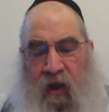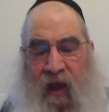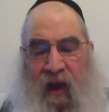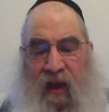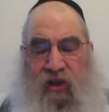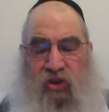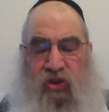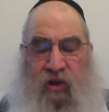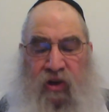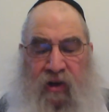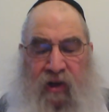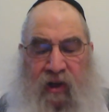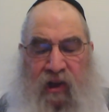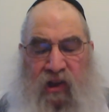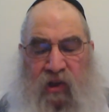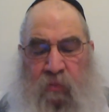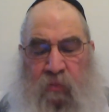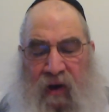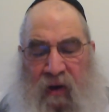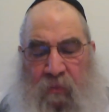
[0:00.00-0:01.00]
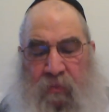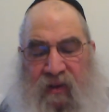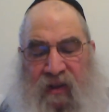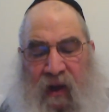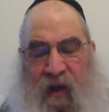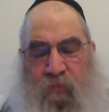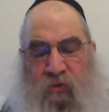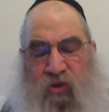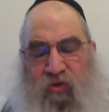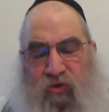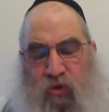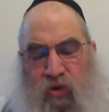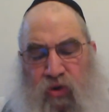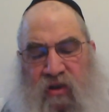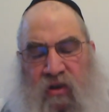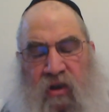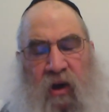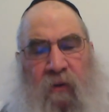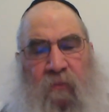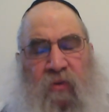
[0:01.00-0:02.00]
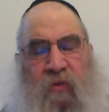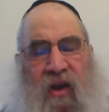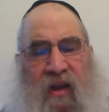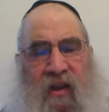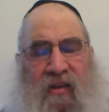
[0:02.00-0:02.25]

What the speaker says: A shenitma b'dam tvusa.